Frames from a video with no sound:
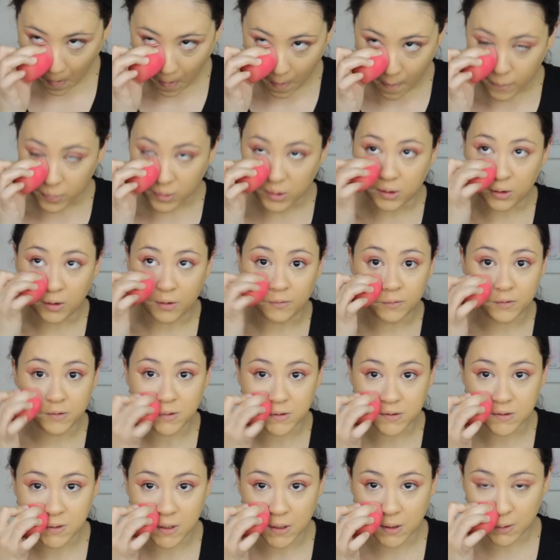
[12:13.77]
I've been loving
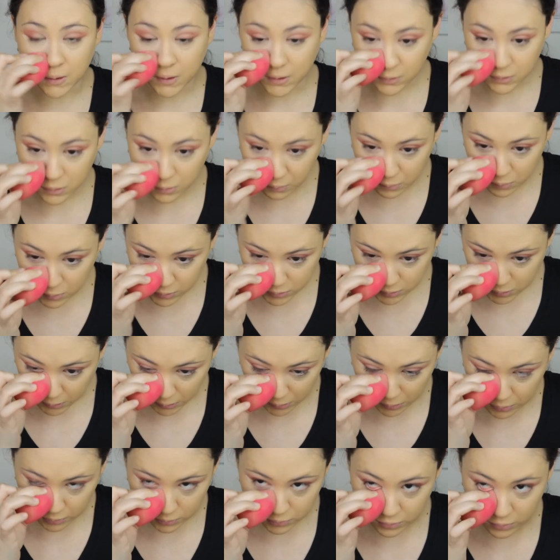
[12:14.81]
this technique so much
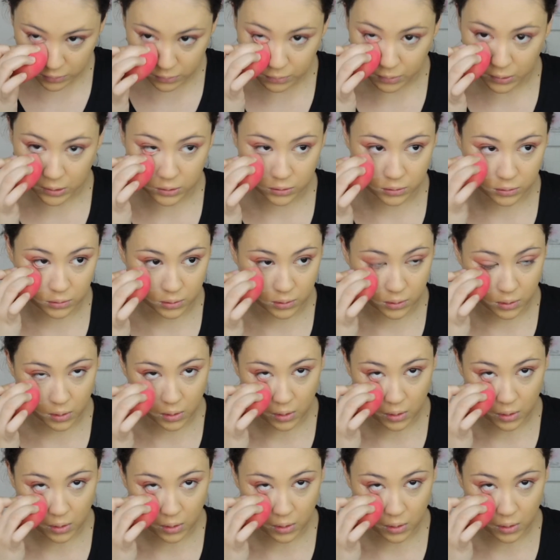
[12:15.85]
because it just makes your